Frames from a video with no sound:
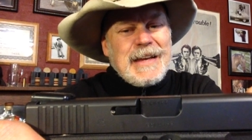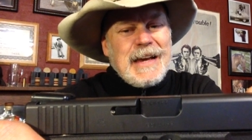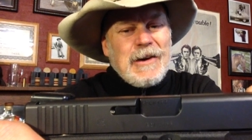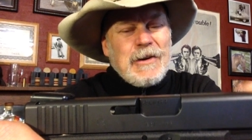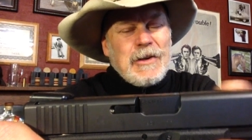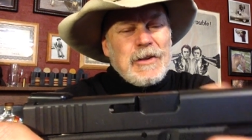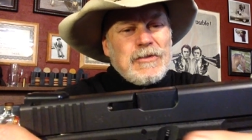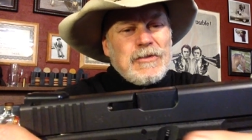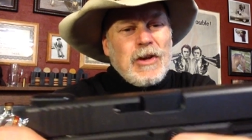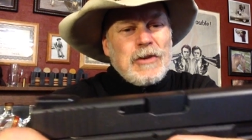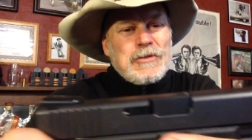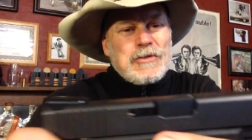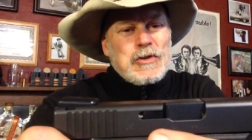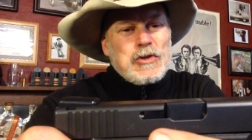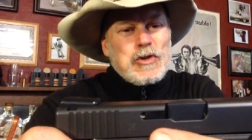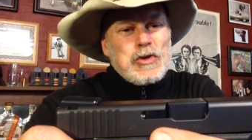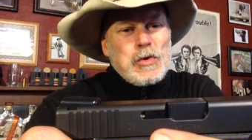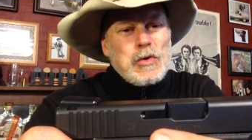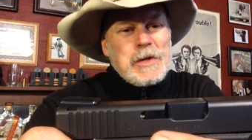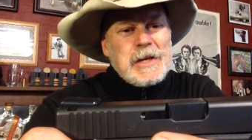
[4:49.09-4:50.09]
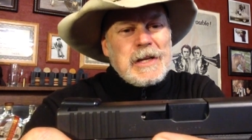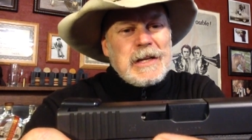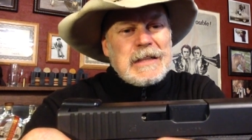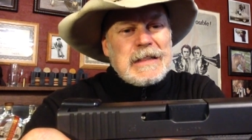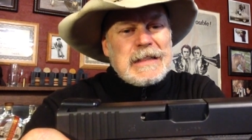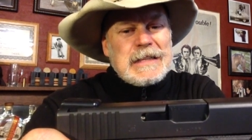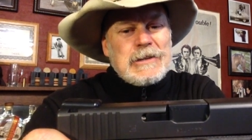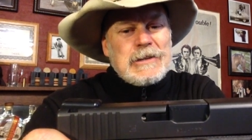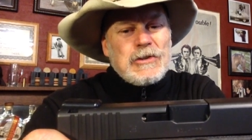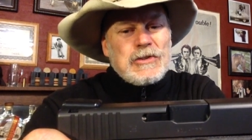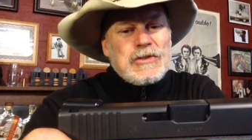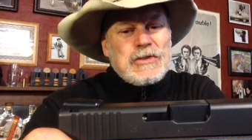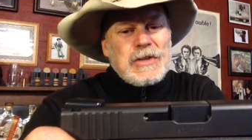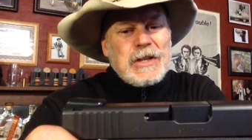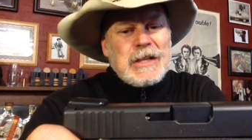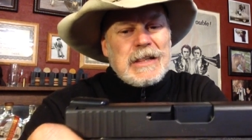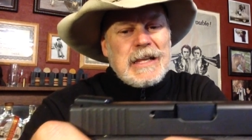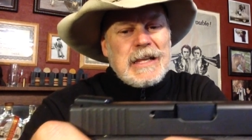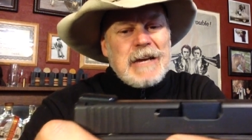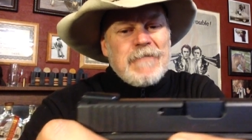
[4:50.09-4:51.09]
yeah, it's also shooting a little to
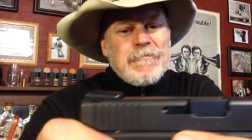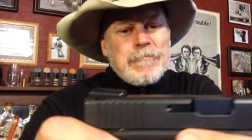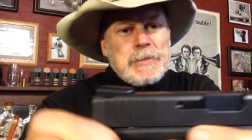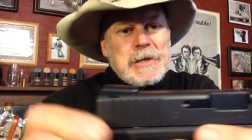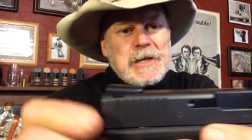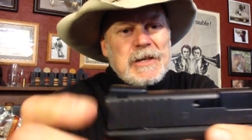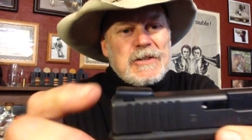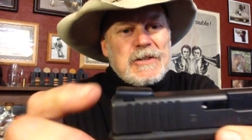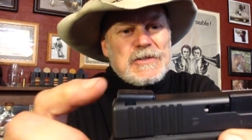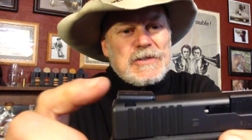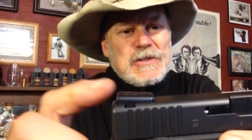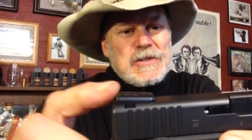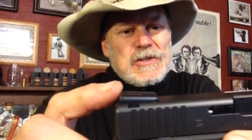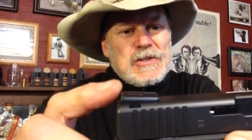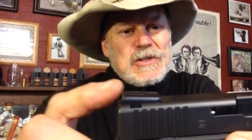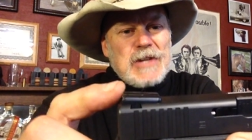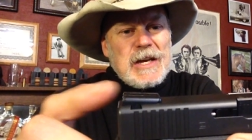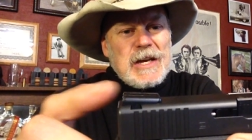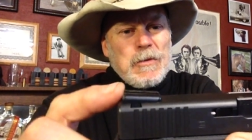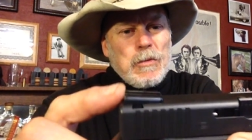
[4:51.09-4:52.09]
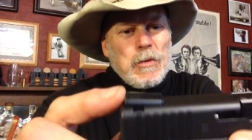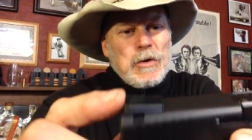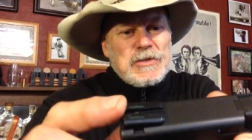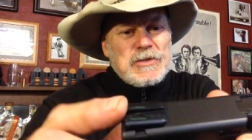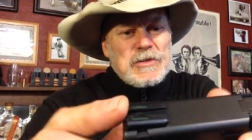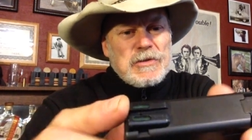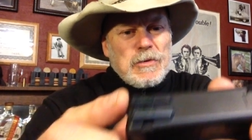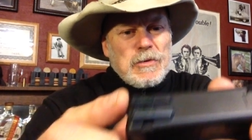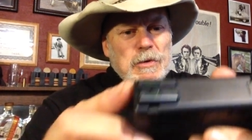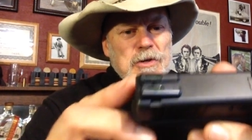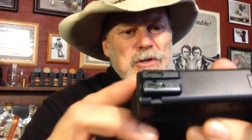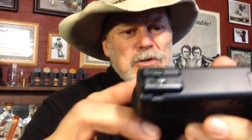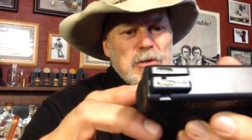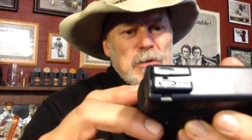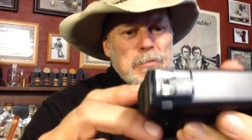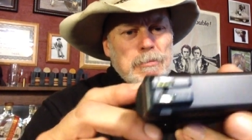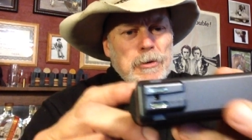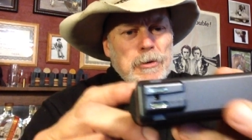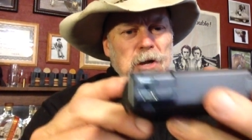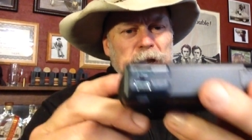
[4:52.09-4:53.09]
the left because the sight wasn't
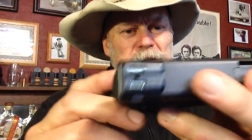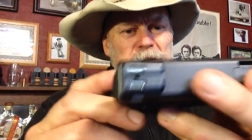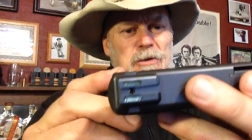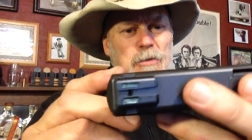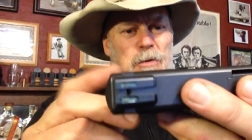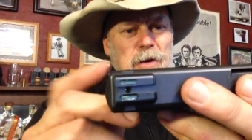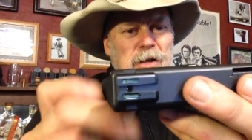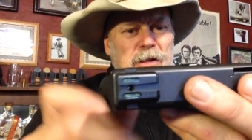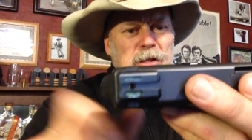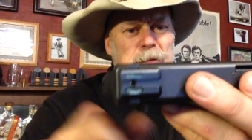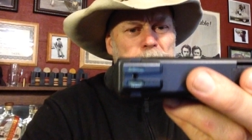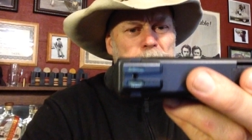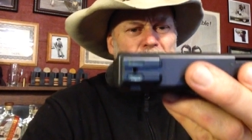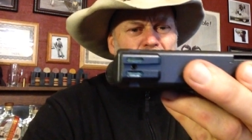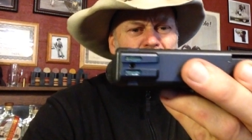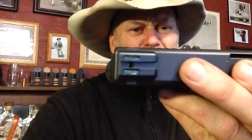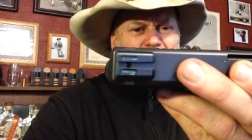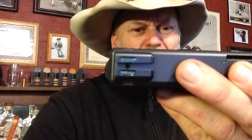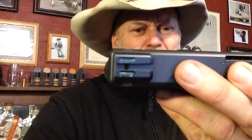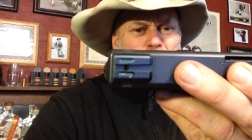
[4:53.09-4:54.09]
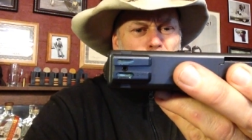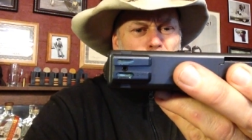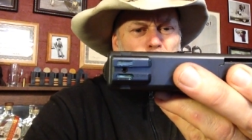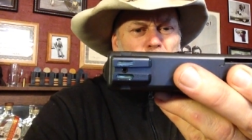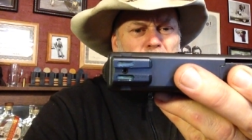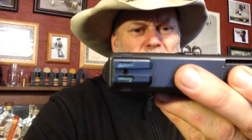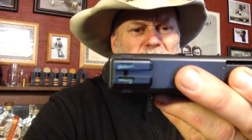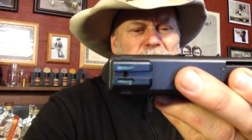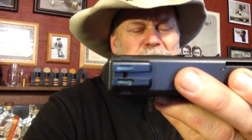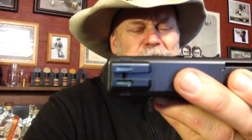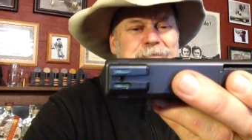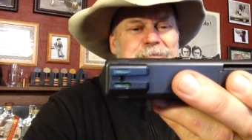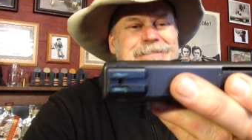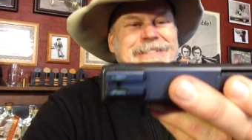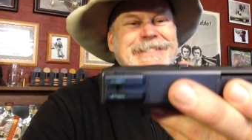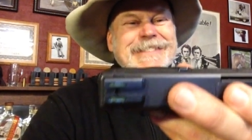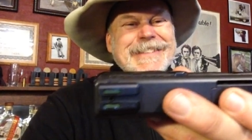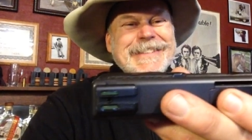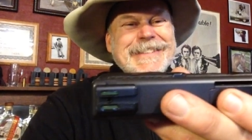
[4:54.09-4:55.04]
originally put on correctly by the guy that put it on,